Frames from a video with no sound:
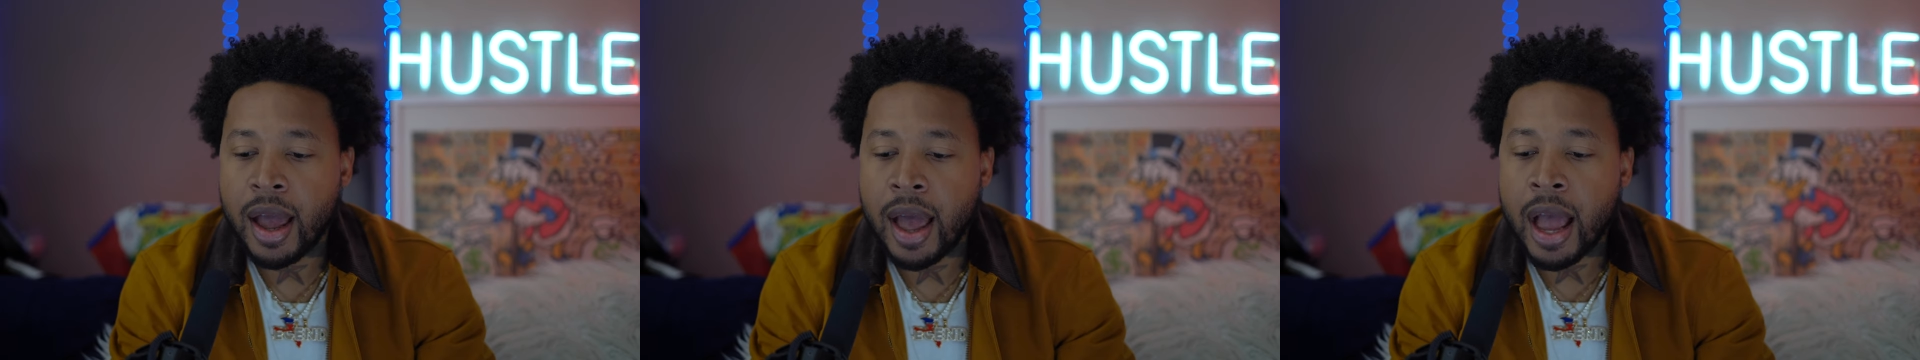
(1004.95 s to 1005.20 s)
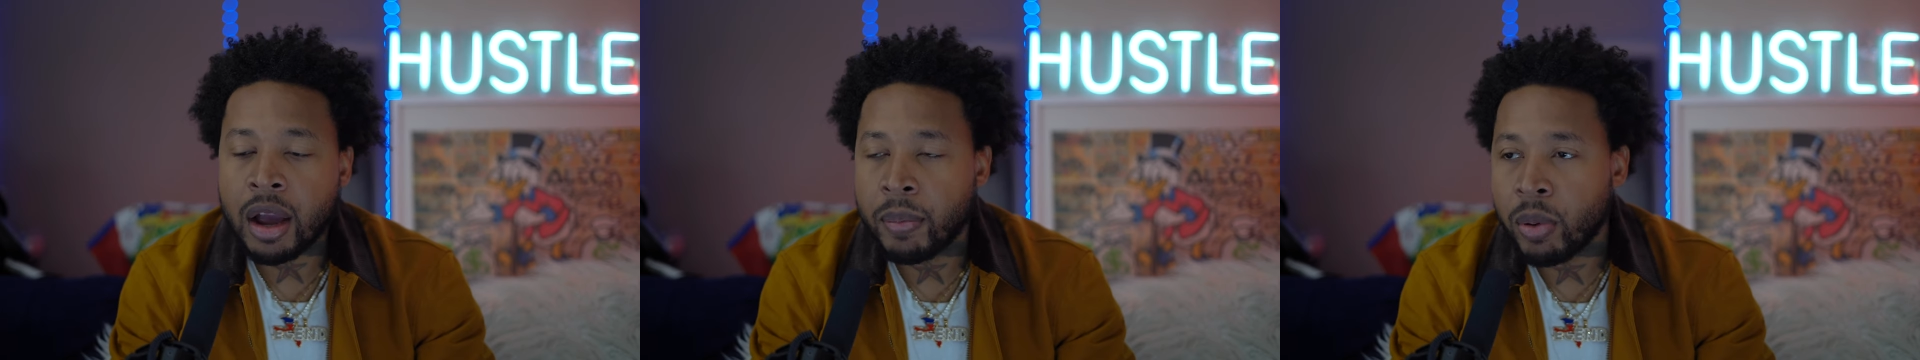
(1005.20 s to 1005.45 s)

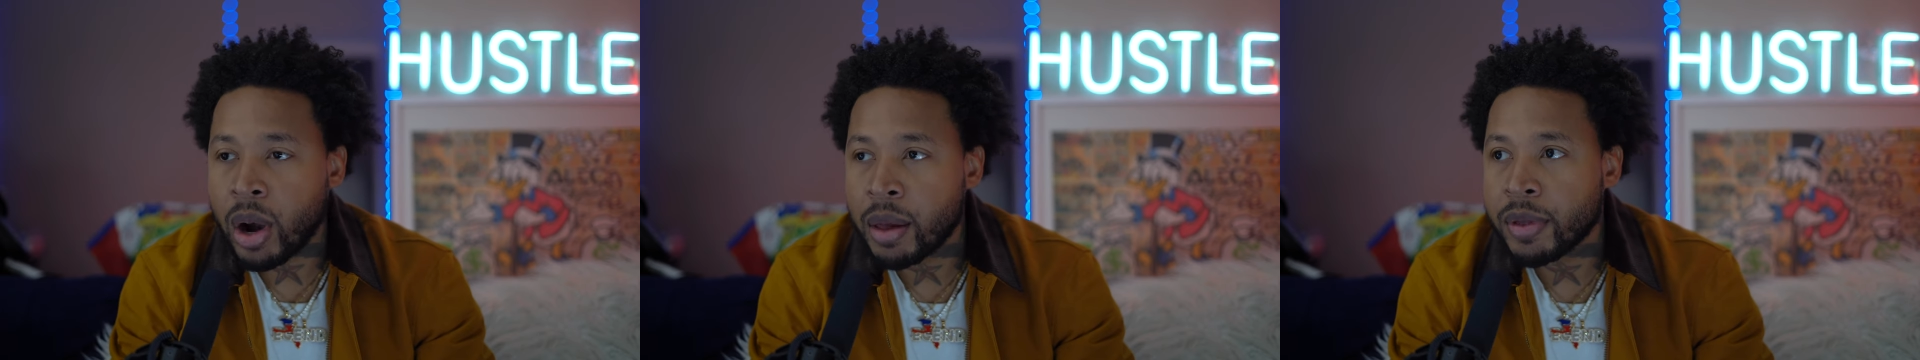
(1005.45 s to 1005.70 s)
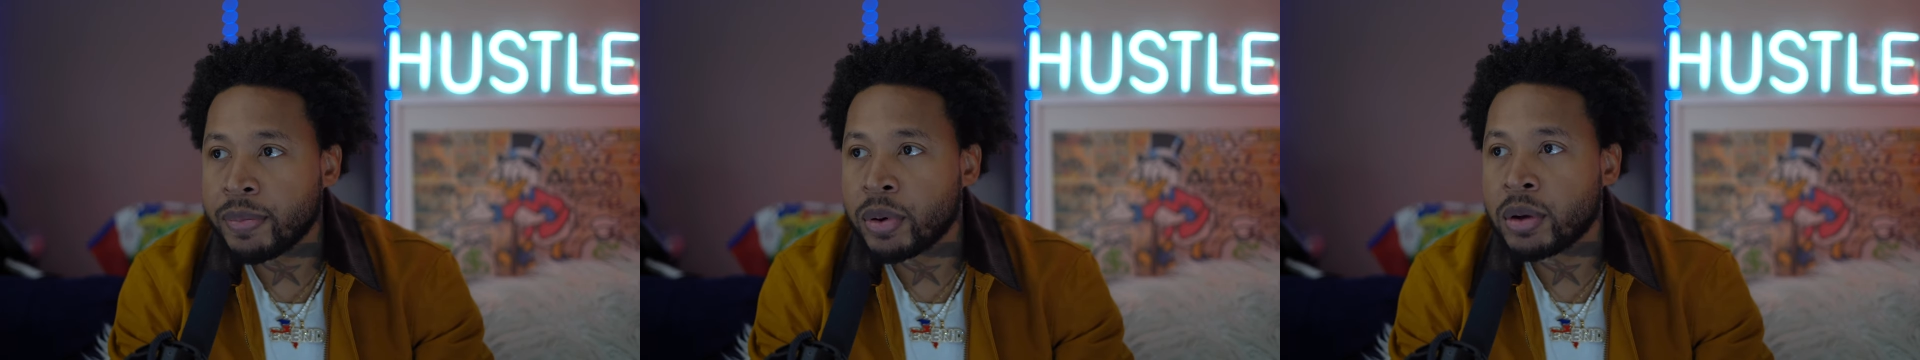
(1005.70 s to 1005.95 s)
I could
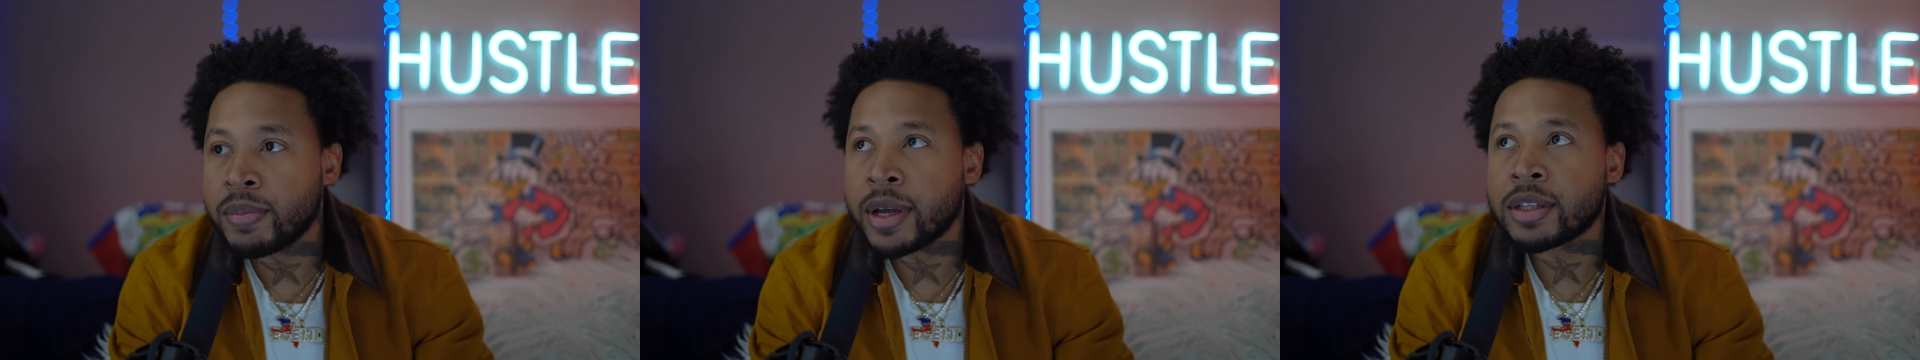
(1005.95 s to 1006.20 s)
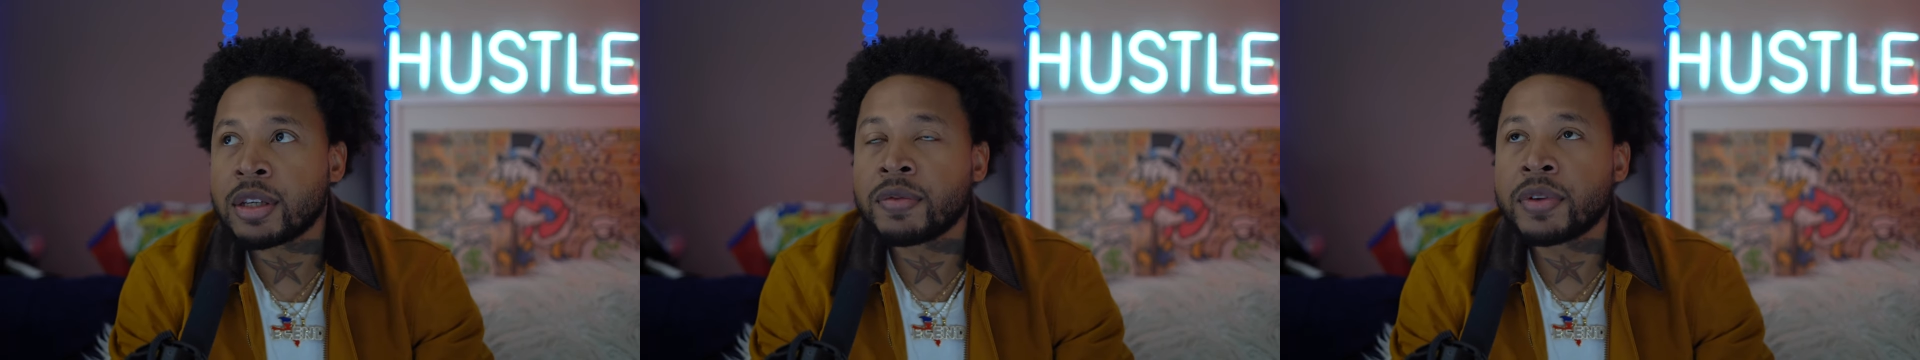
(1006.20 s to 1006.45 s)
probably put
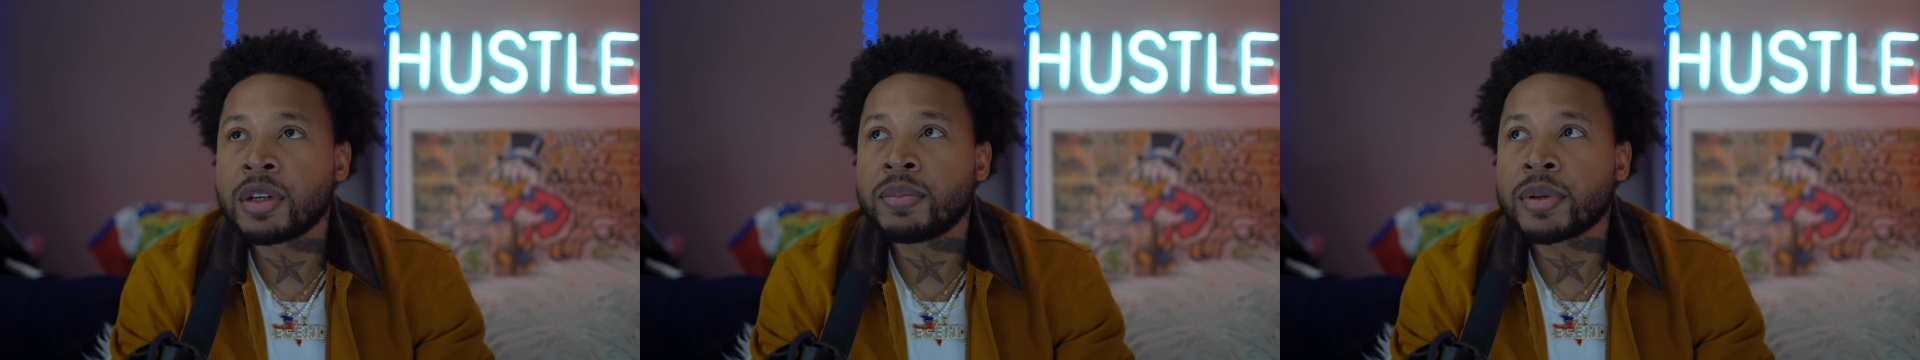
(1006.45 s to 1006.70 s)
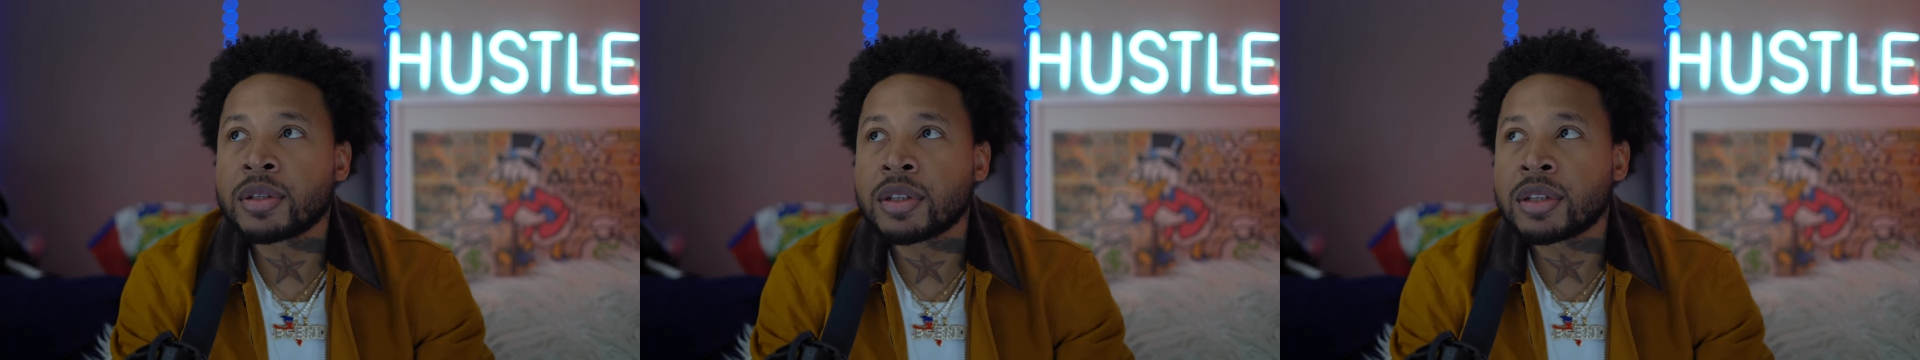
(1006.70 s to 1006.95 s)
myself in a
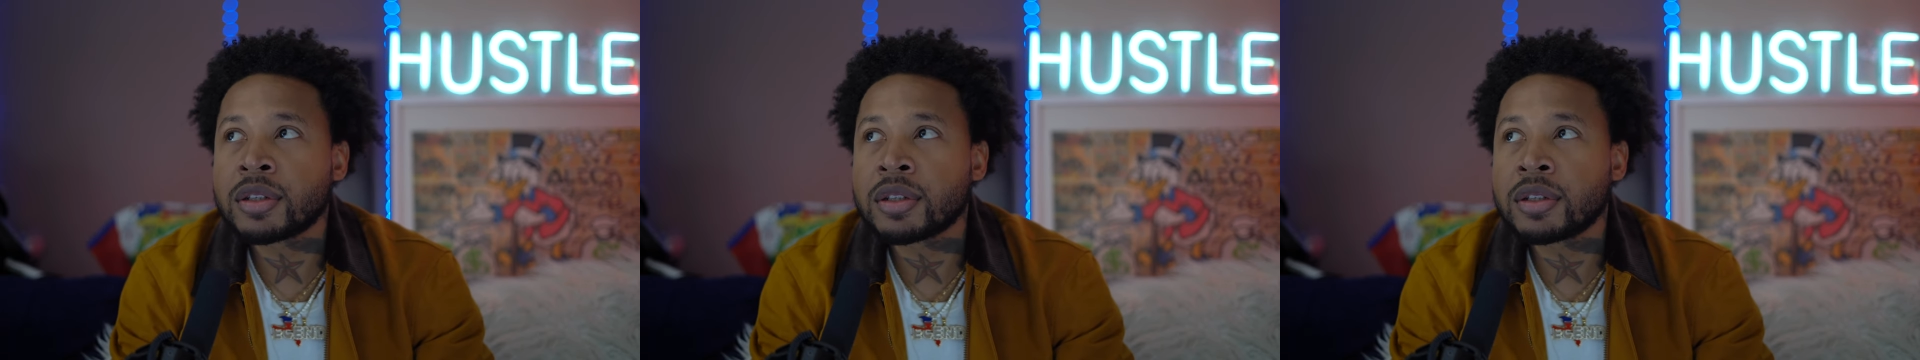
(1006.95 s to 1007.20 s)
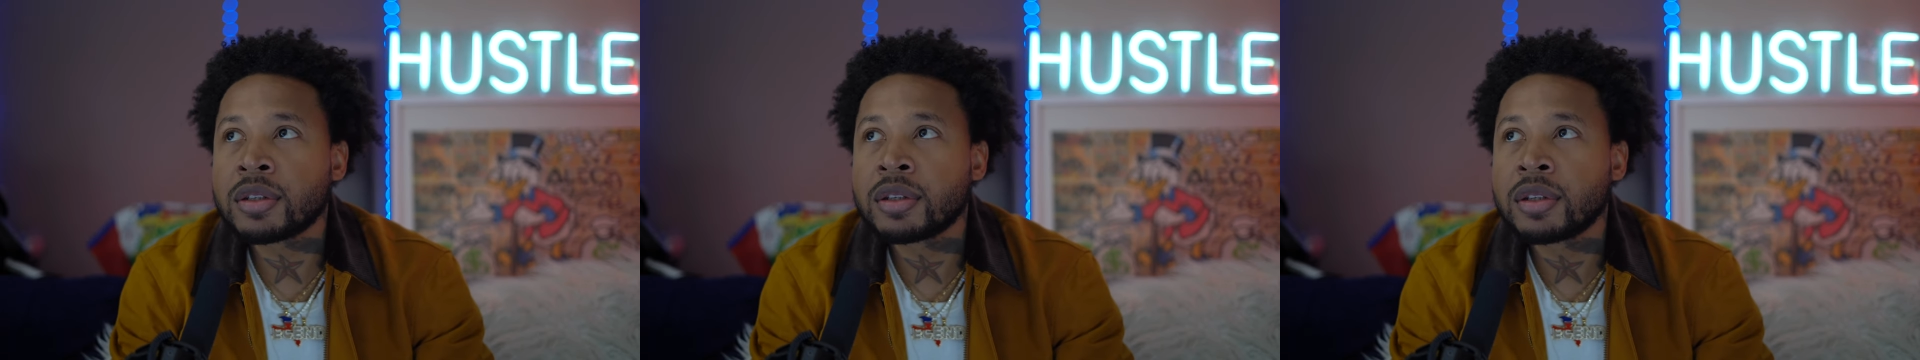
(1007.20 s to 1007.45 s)

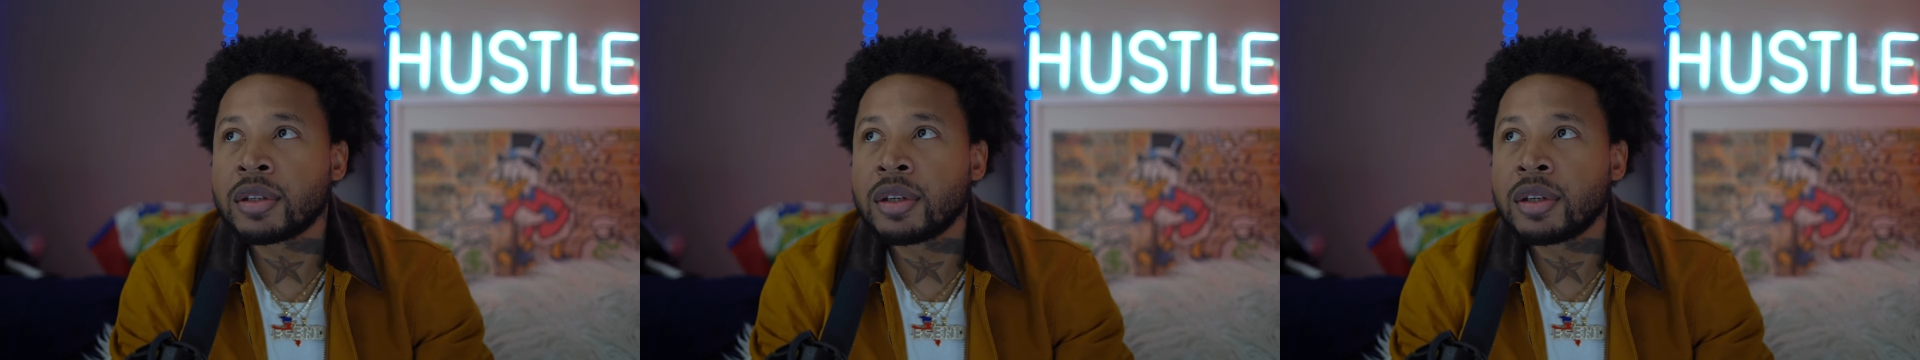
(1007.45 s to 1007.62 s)
position